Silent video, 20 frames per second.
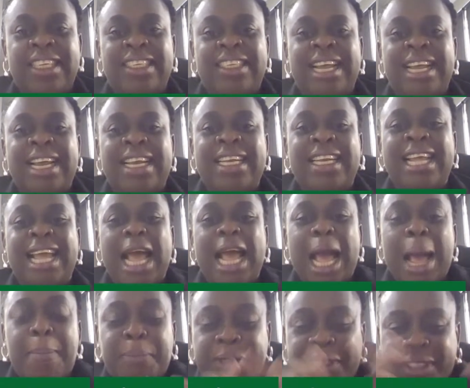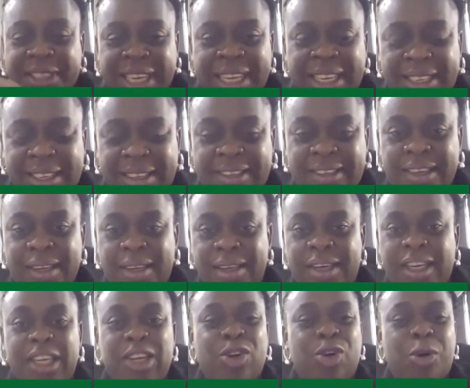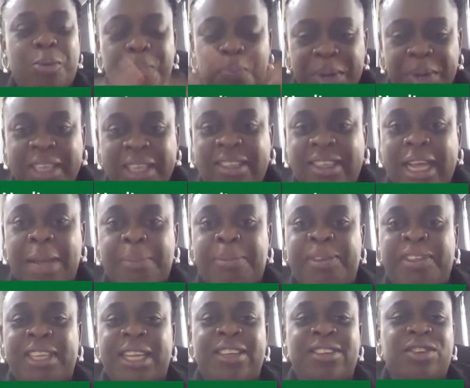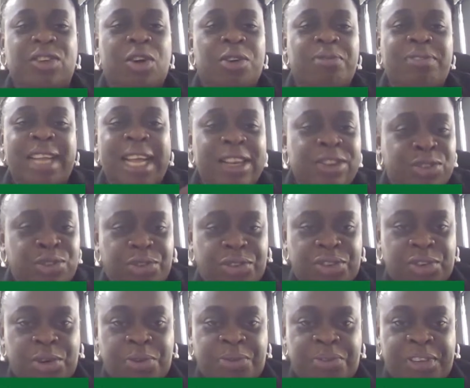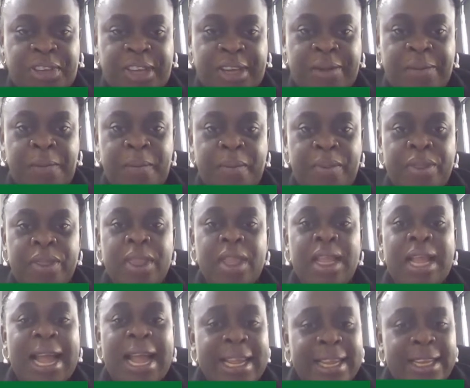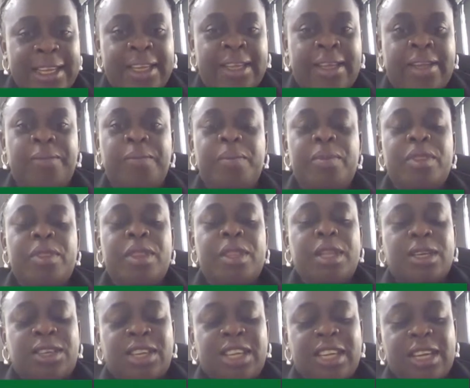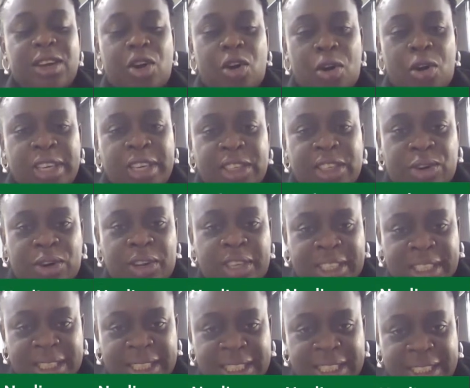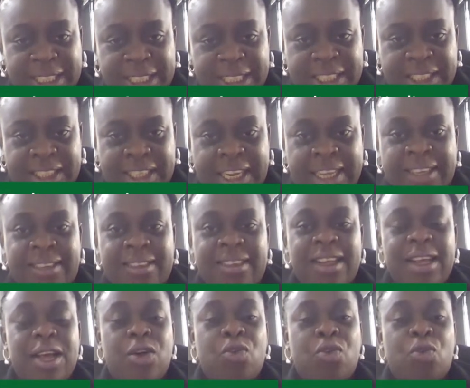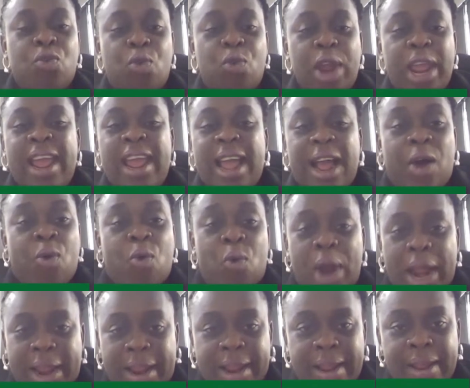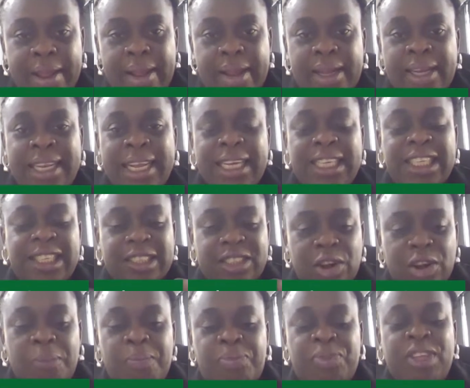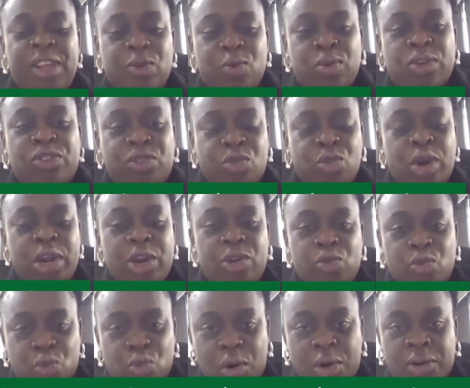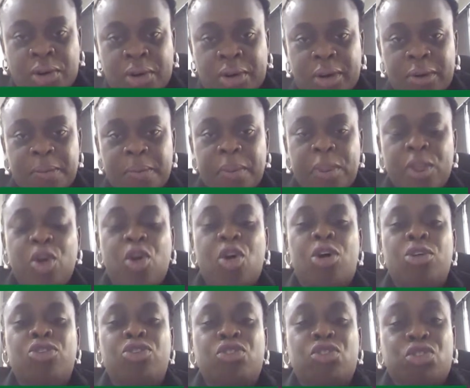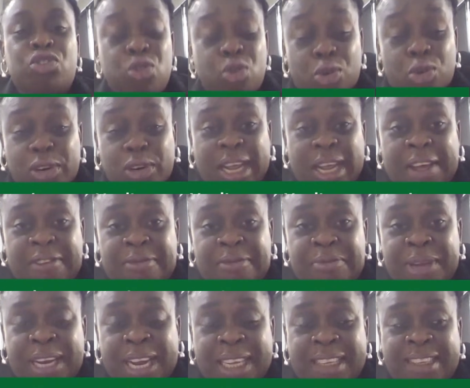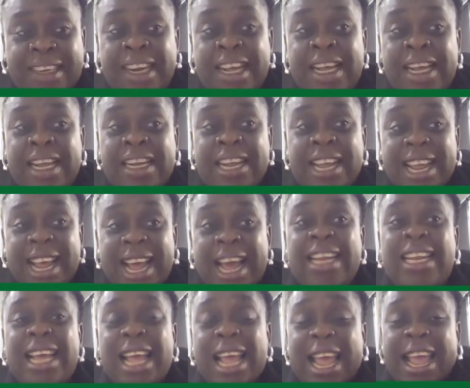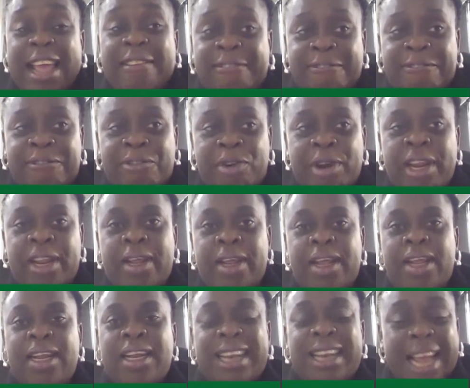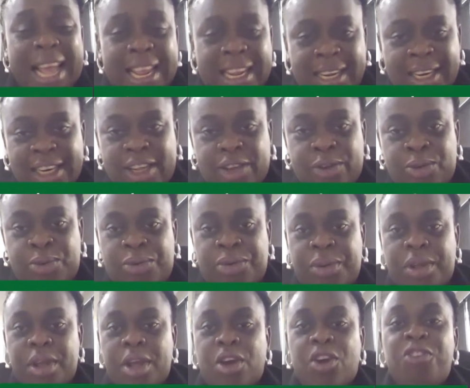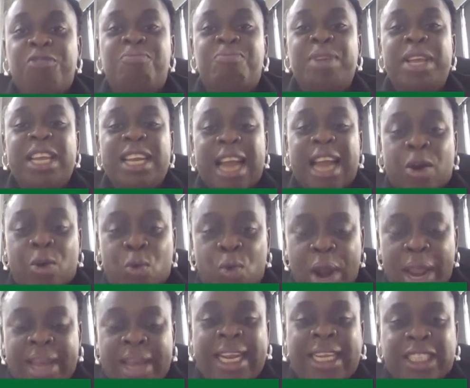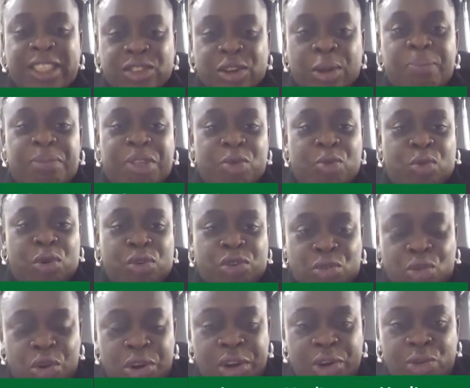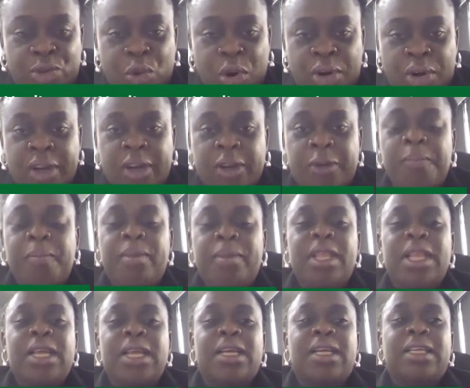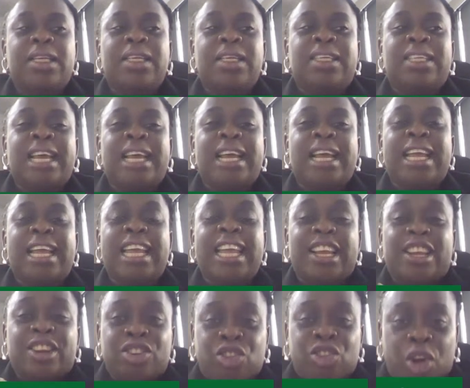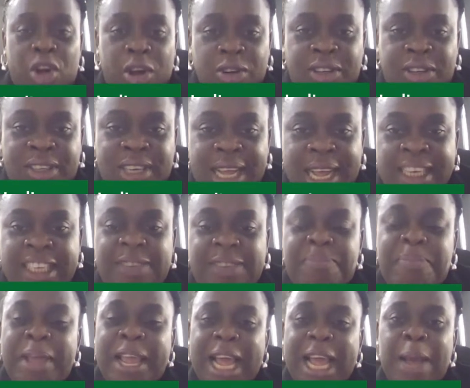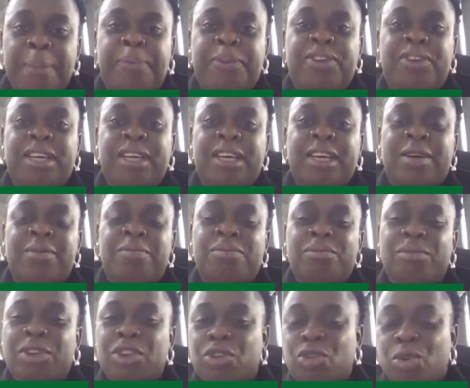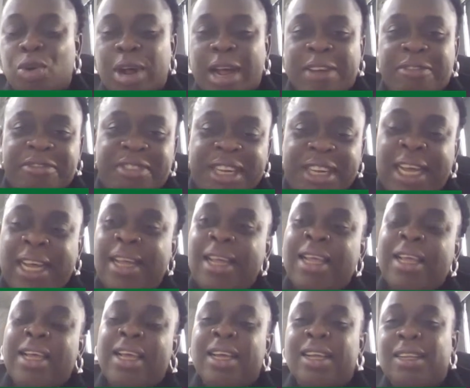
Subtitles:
is then the absence, the complete absence of that duty of care, i.e., the auditors in this instance were aware that something was going wrong, or should have been, as in they had every likelihood of being aware that something was going wrong. They ignored that, perhaps, after